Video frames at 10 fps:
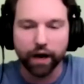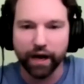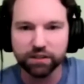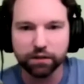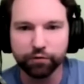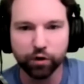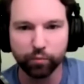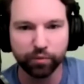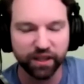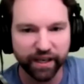You're asking what? for
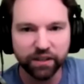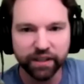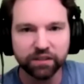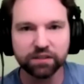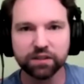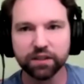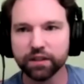a yeah. playlist?